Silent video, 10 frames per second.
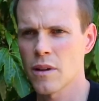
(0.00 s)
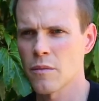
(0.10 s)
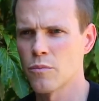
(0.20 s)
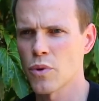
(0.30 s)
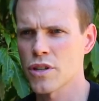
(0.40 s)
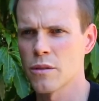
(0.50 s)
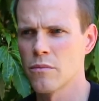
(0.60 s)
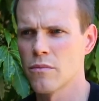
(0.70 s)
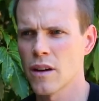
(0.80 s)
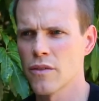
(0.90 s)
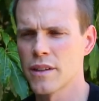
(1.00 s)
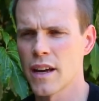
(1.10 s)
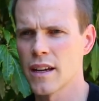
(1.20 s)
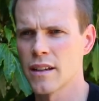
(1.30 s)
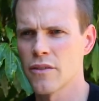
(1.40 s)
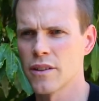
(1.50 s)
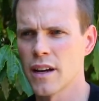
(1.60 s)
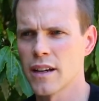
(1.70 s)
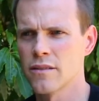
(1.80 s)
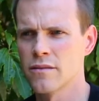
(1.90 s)
I'm brushing them every day and every
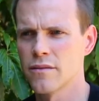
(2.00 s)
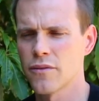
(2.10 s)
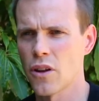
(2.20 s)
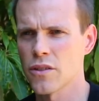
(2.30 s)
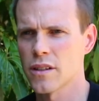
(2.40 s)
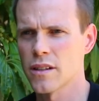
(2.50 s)
night and flossing